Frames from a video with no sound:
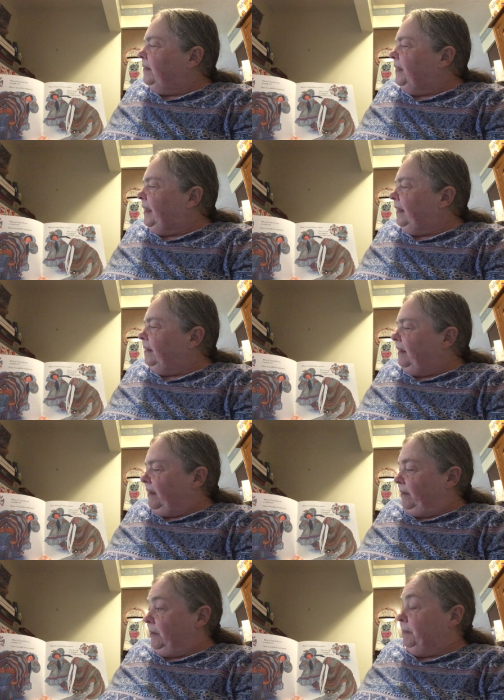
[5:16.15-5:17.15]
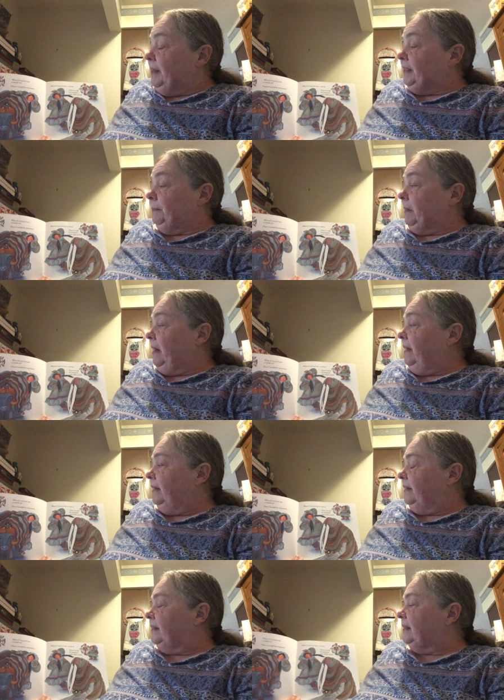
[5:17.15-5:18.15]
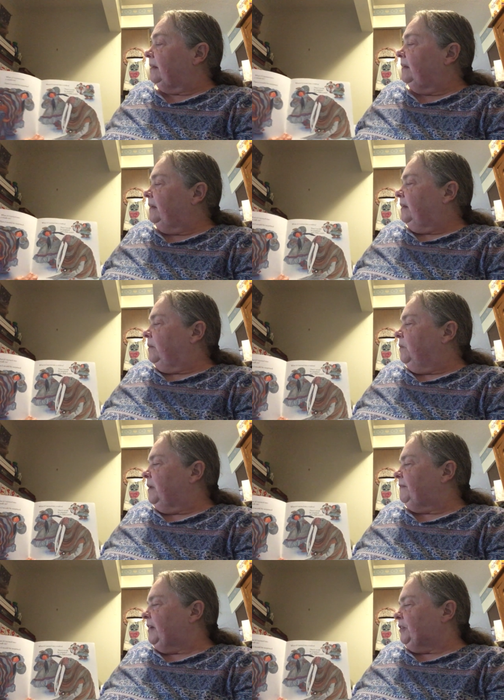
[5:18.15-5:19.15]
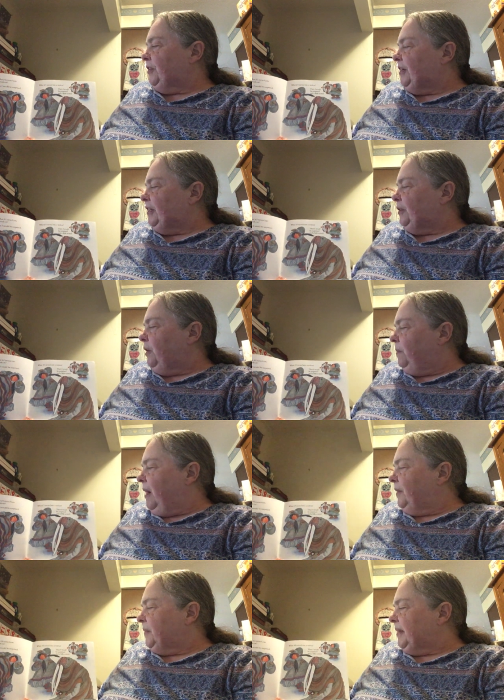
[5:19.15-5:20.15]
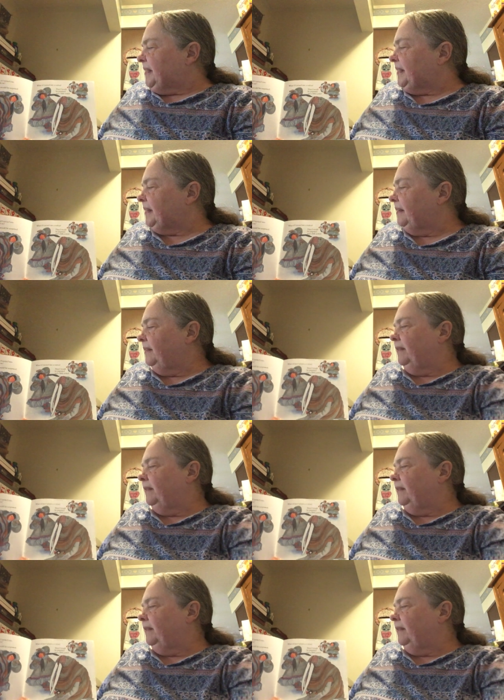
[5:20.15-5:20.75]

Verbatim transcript: Then I would be surprised. What if I turned into a walrus?